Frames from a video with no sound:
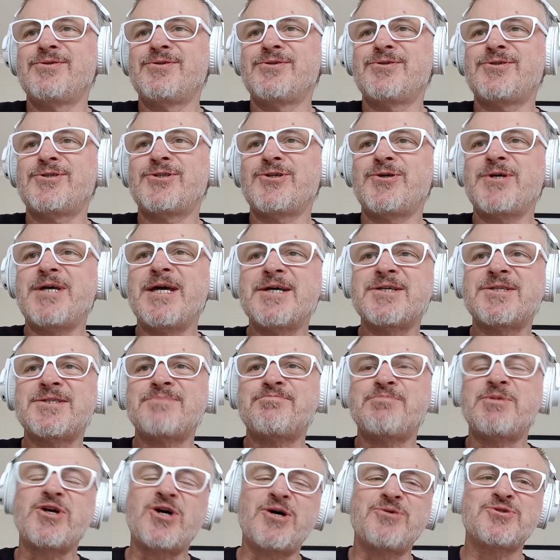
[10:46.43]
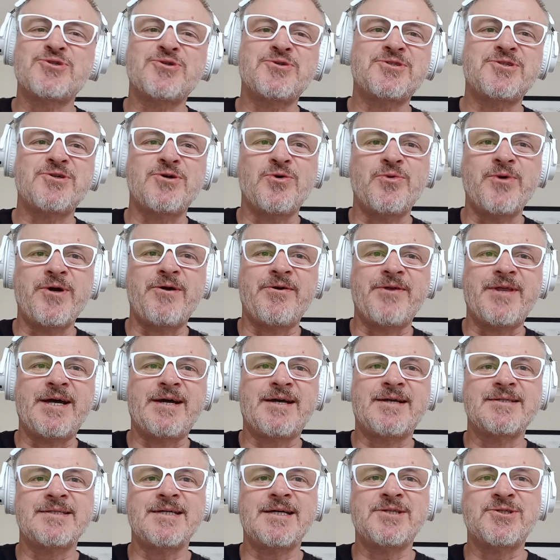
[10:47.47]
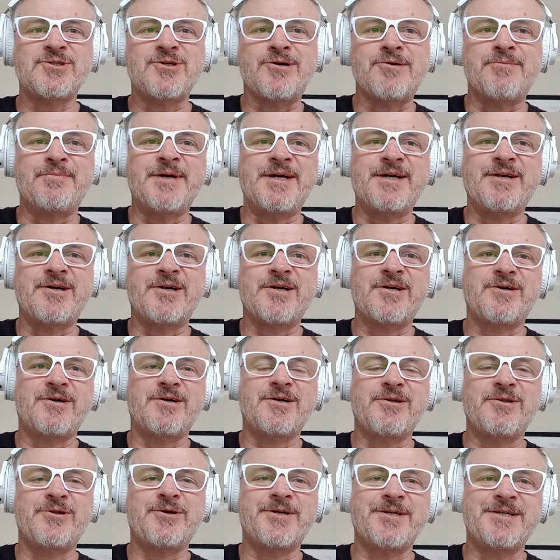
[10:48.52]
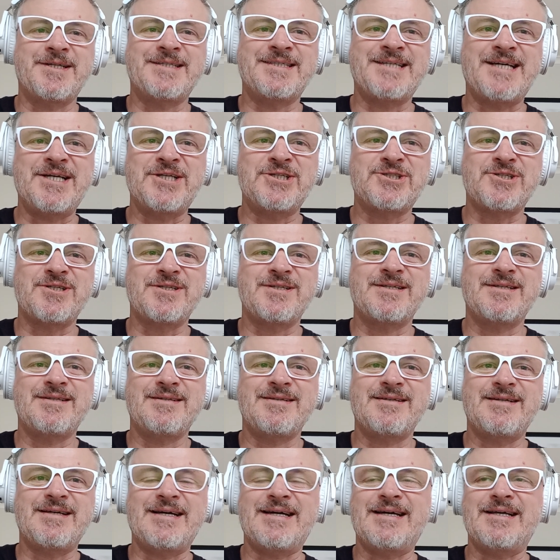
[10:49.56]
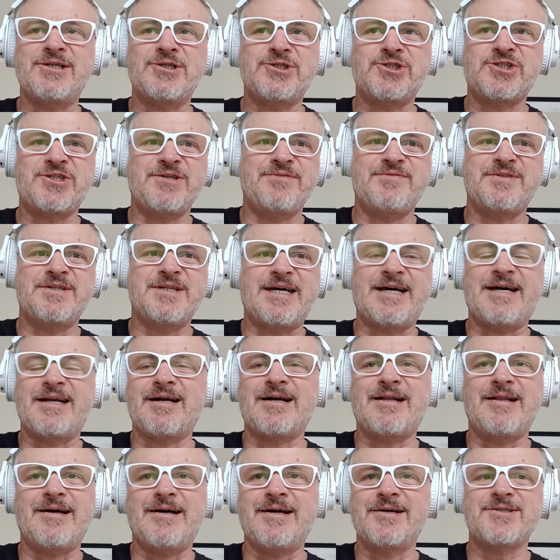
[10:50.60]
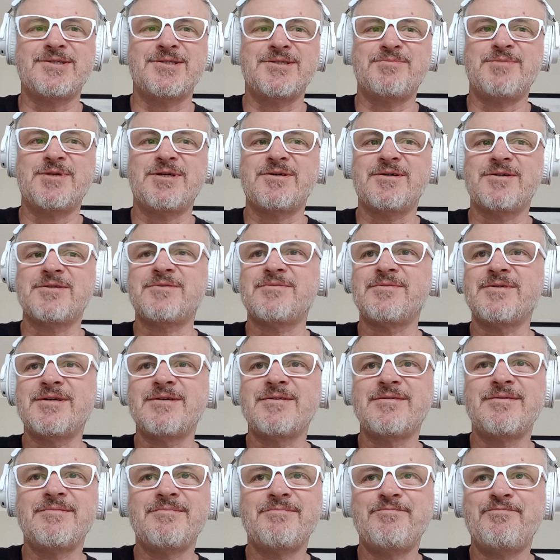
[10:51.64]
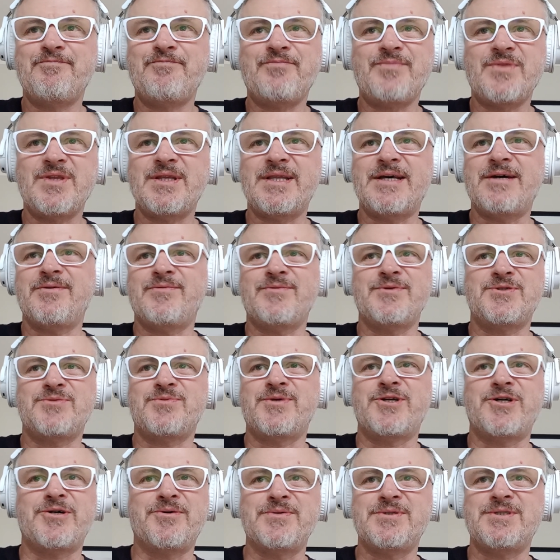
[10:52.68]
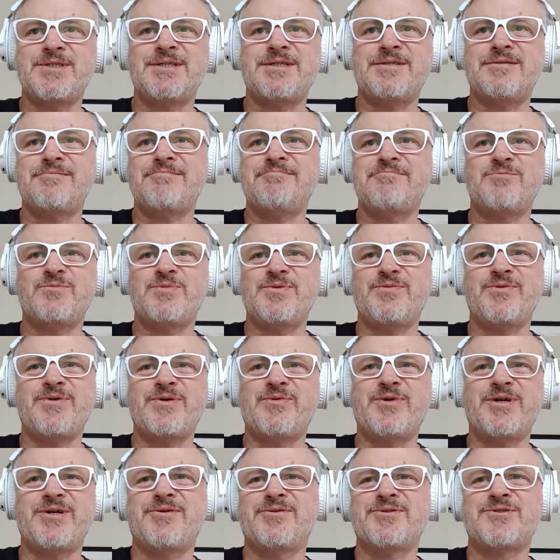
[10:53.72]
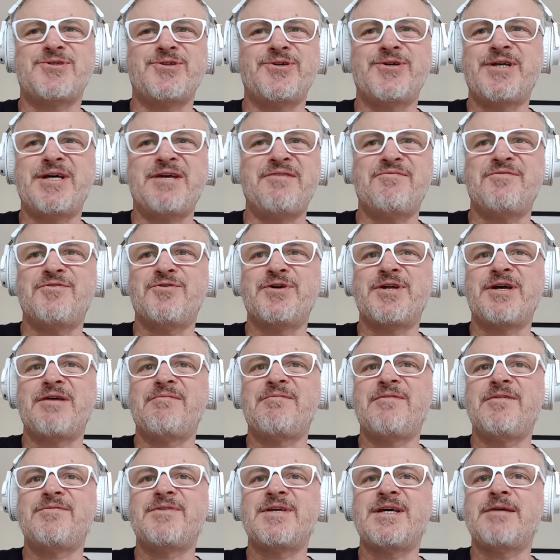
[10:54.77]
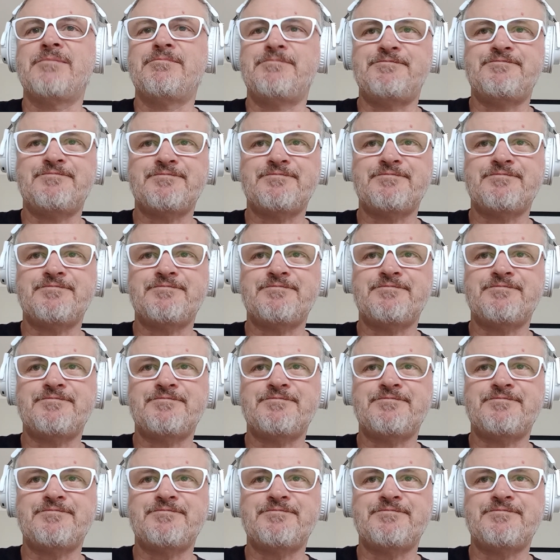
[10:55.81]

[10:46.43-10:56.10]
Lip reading: So yes, but I was also aware of that because they told me, and I got a lot of detention and shifted out of classes because of it. That was when I was 13, 14, 15.